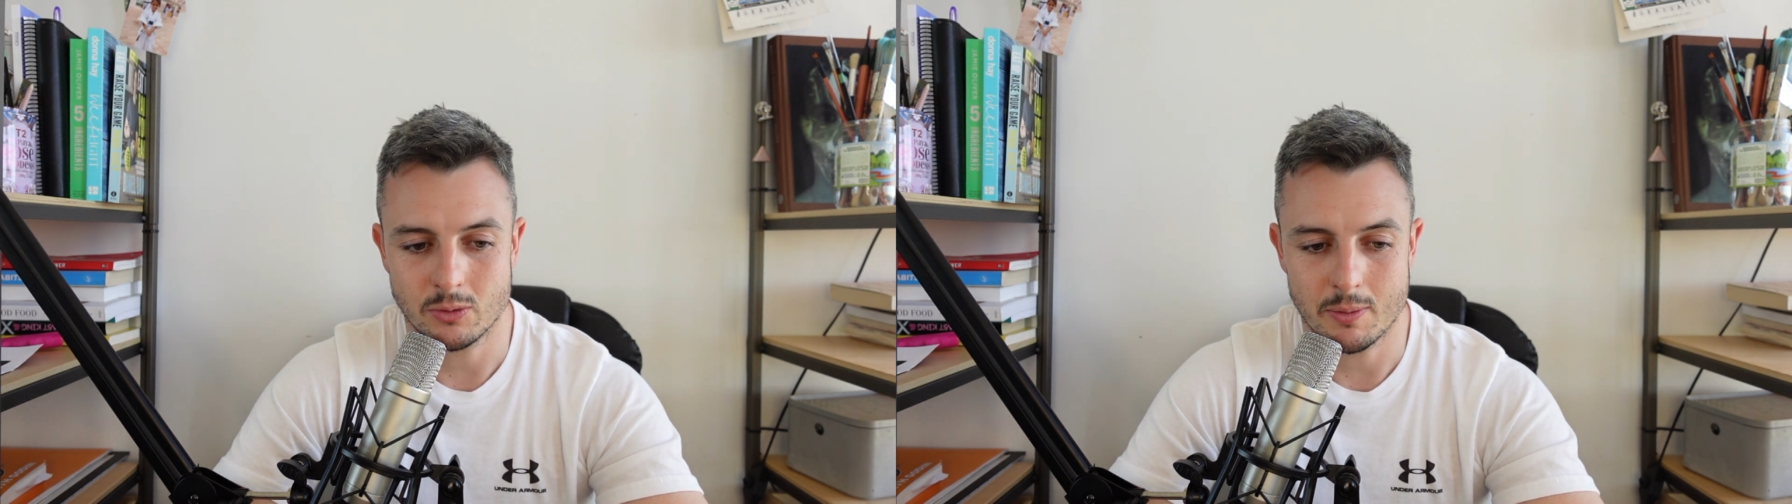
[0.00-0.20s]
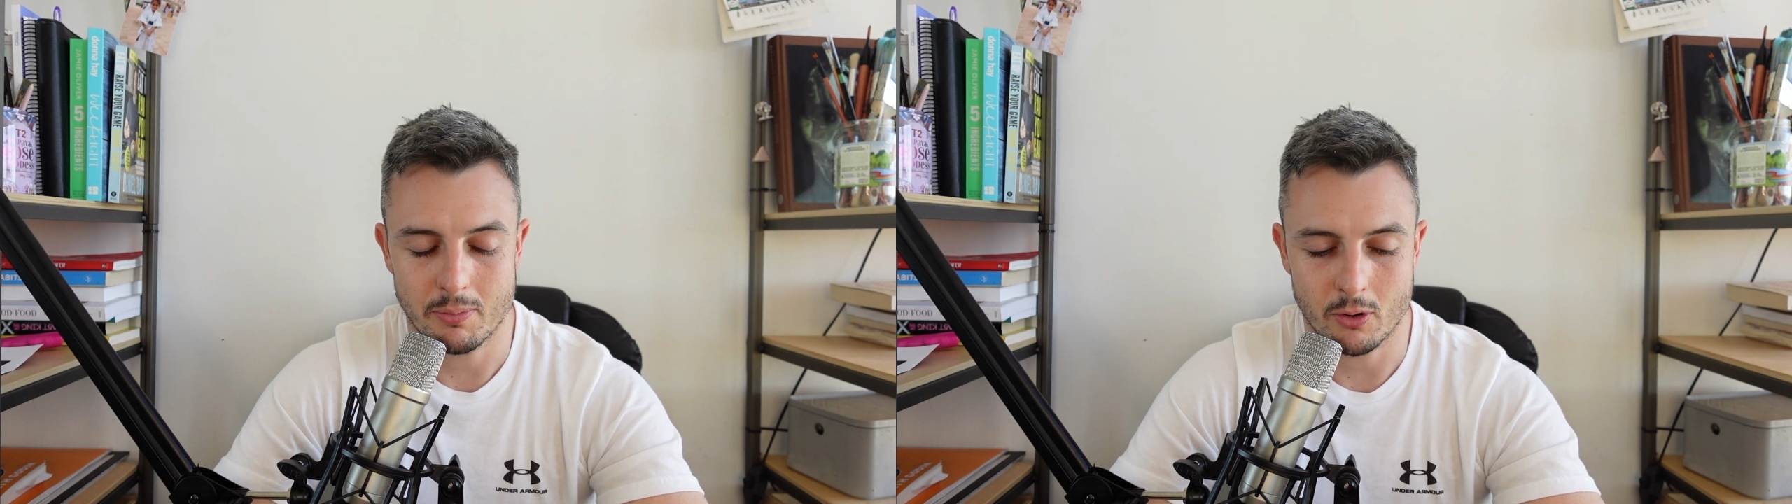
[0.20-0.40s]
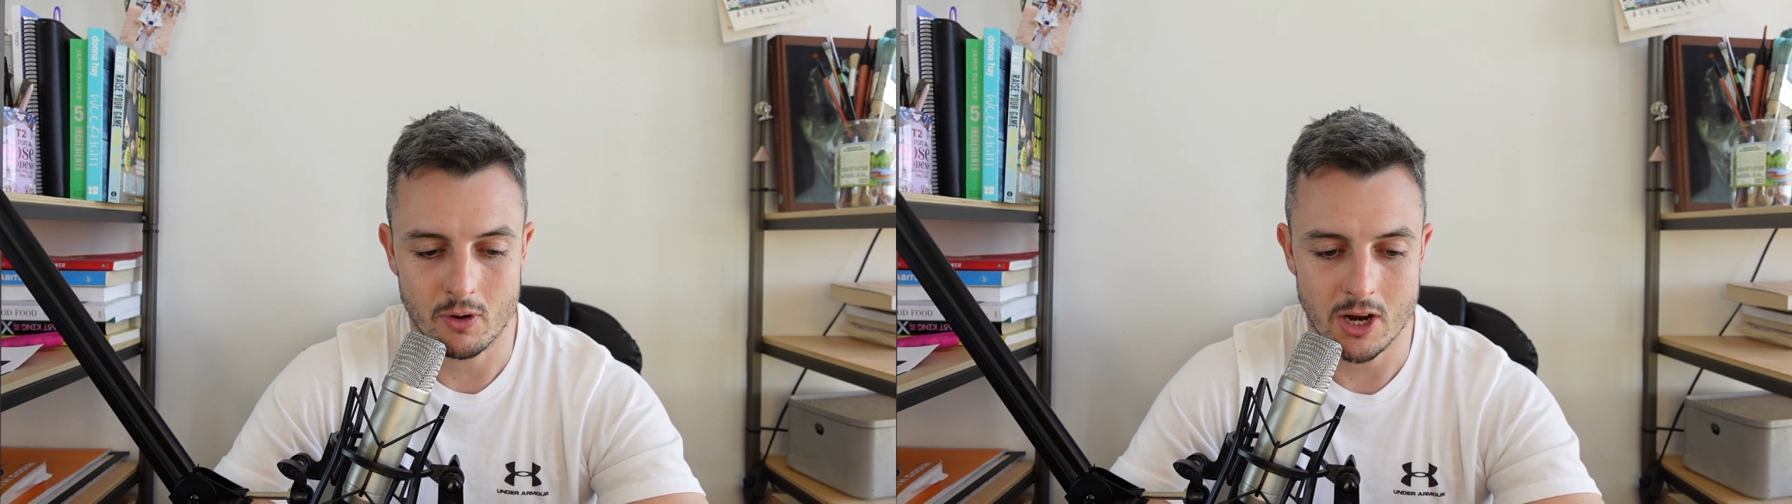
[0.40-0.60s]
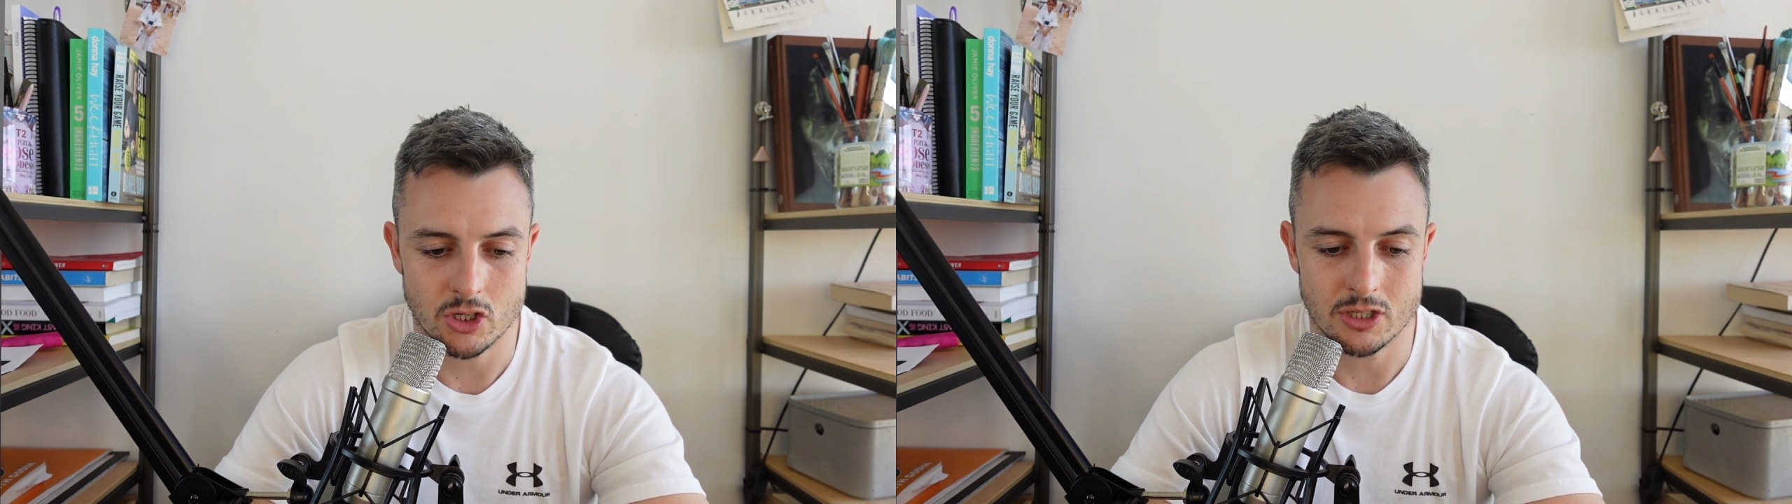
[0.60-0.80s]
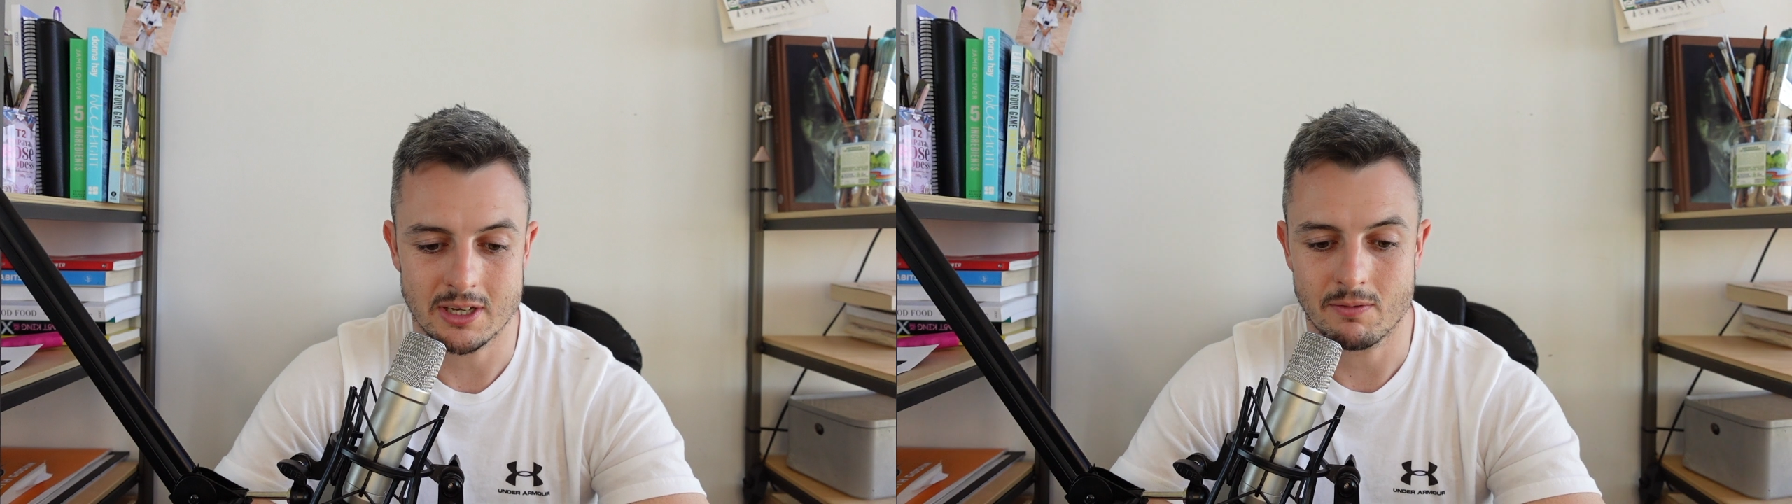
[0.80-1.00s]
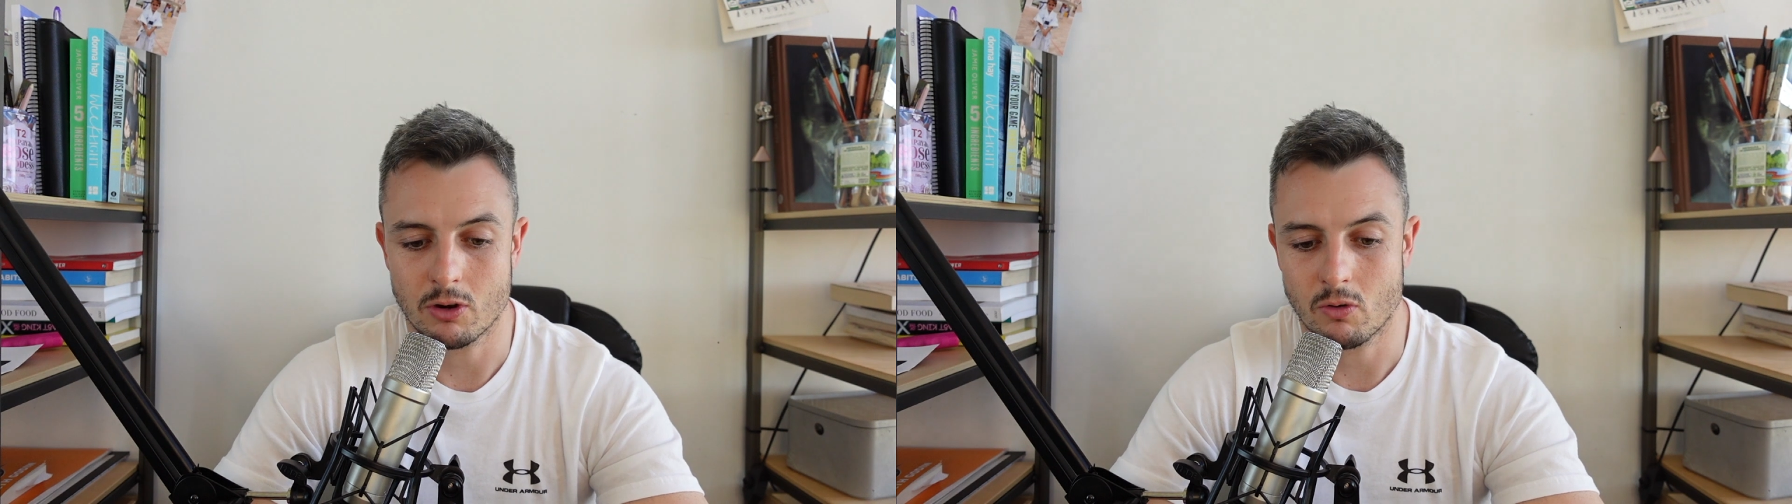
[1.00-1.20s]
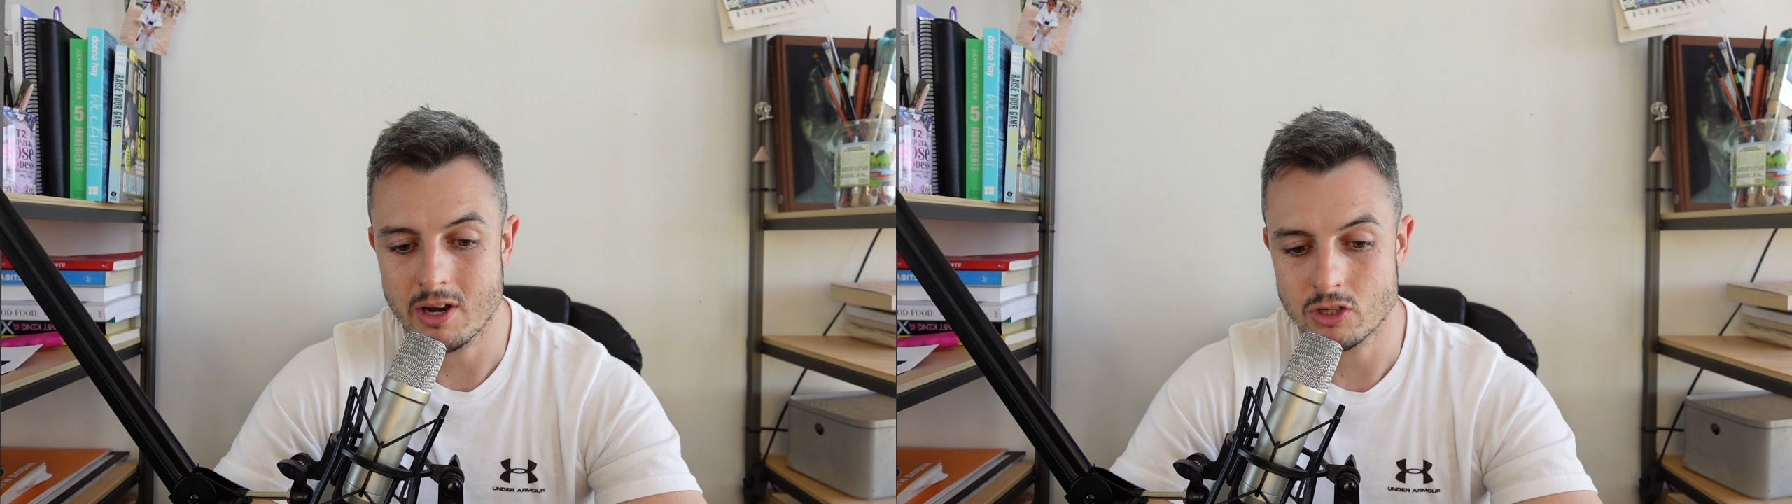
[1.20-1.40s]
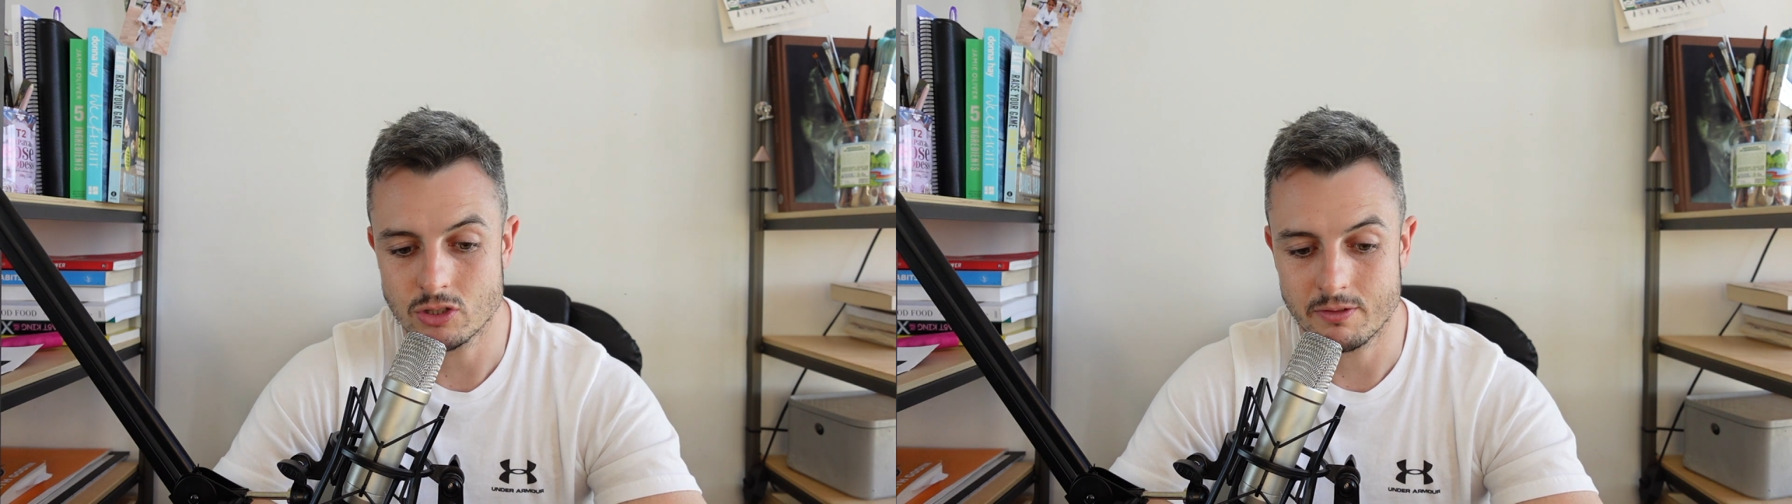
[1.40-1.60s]
with progressions and
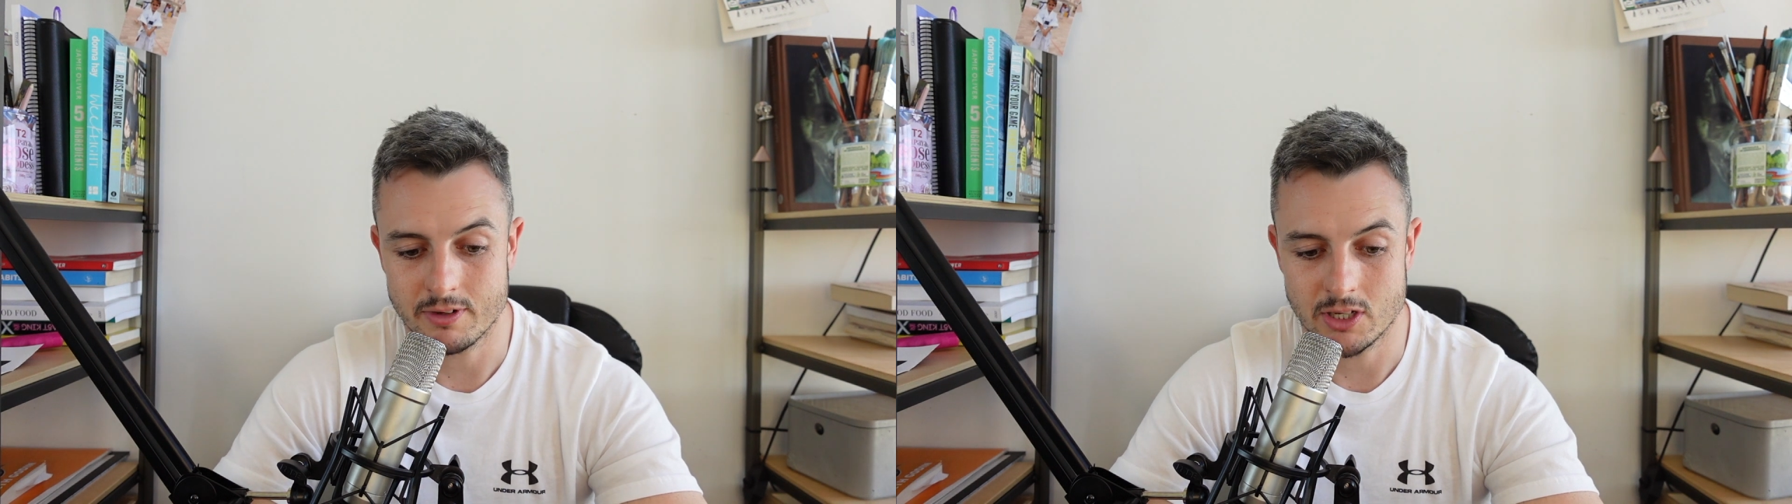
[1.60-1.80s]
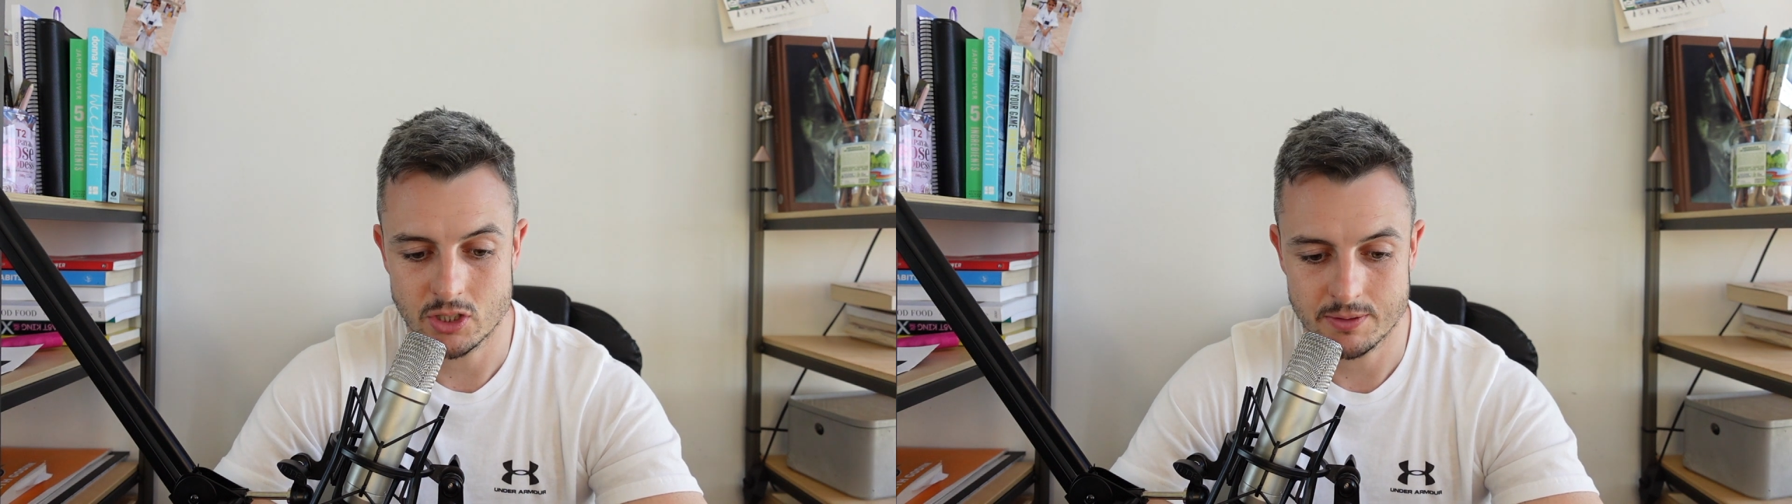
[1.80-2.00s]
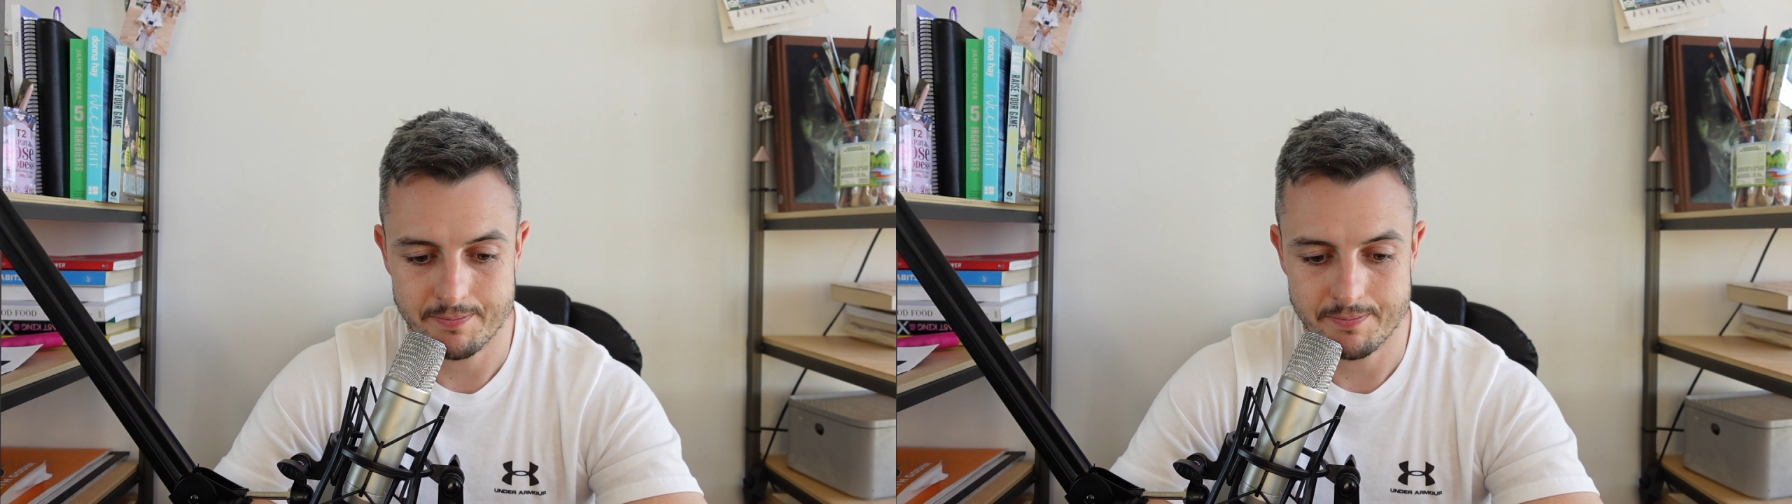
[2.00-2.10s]
regressions of each.